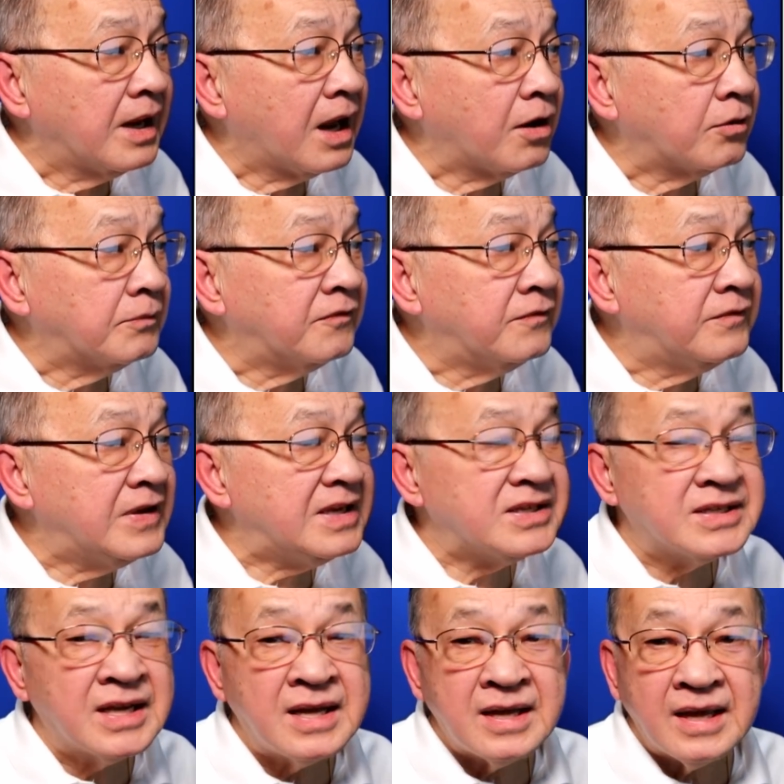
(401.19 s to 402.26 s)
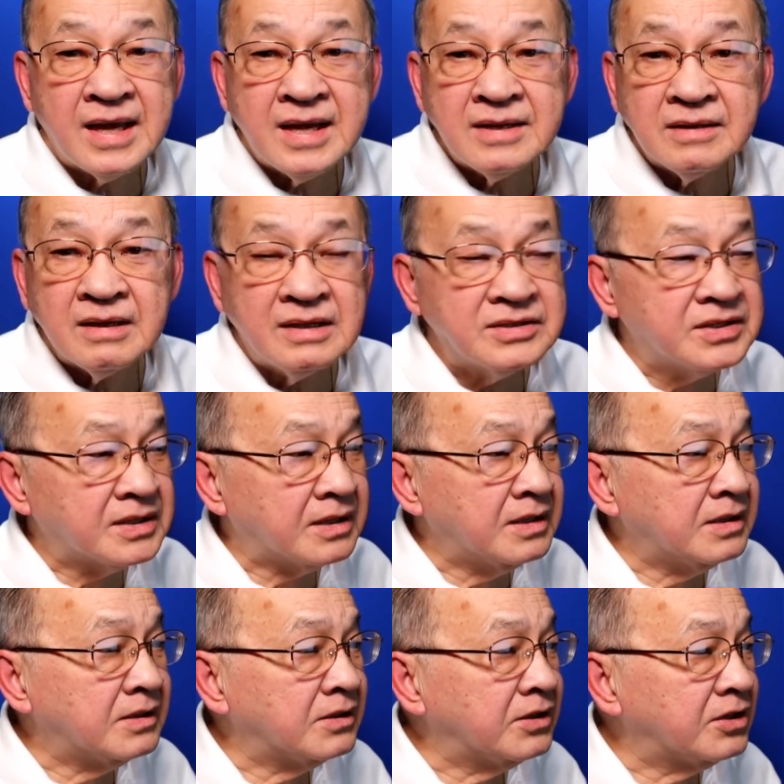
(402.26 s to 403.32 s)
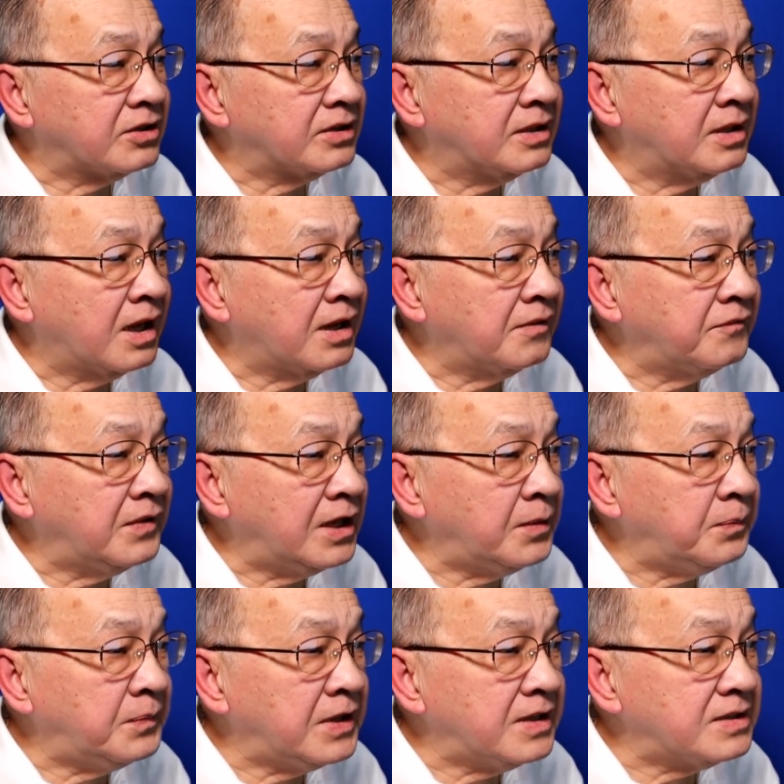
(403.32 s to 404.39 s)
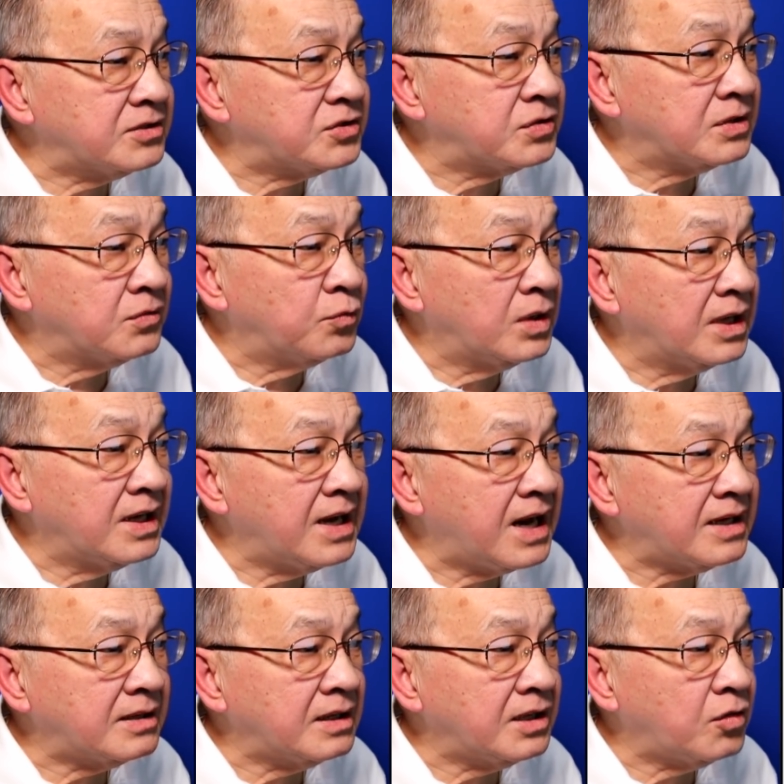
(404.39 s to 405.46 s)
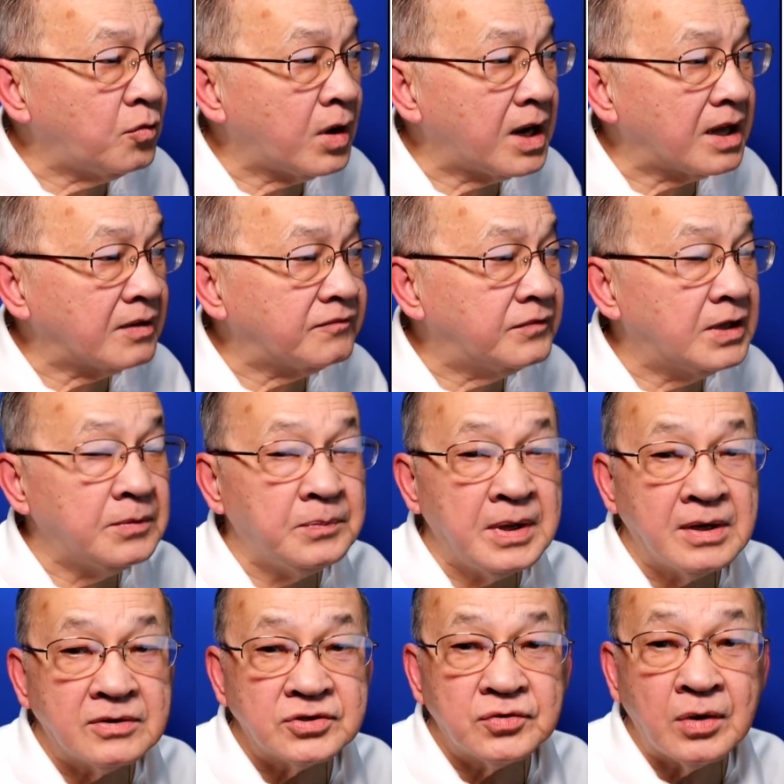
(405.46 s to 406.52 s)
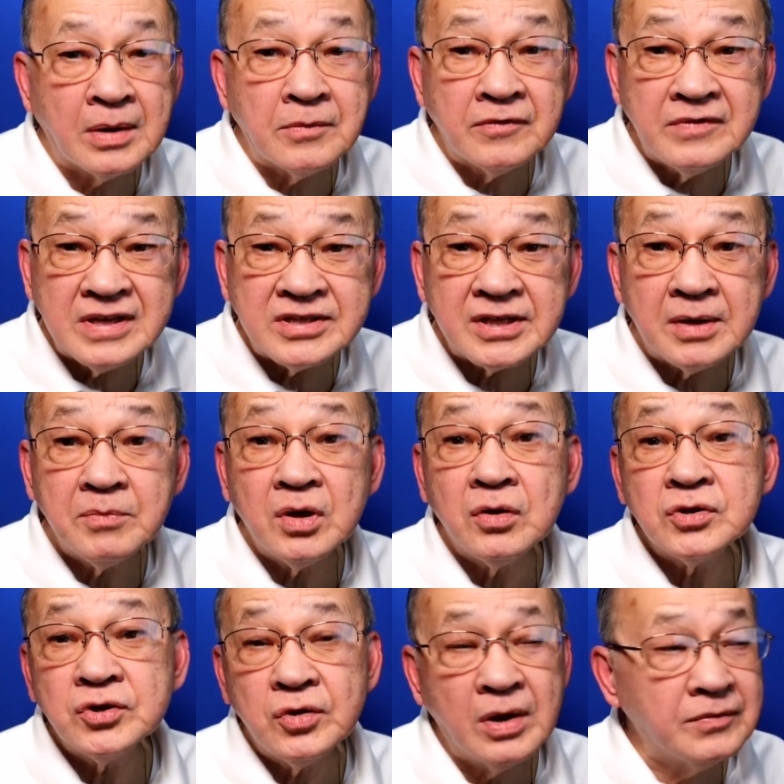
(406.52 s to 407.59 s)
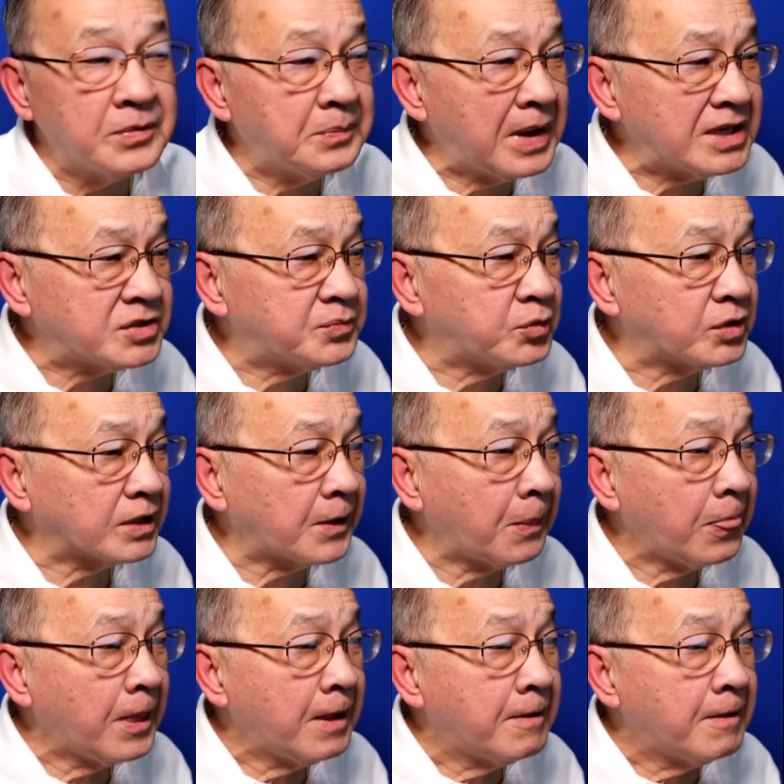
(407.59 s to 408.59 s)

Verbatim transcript: Now, visa entries, you know, Philippines will not require Filipinos to have a visa because you have a passport.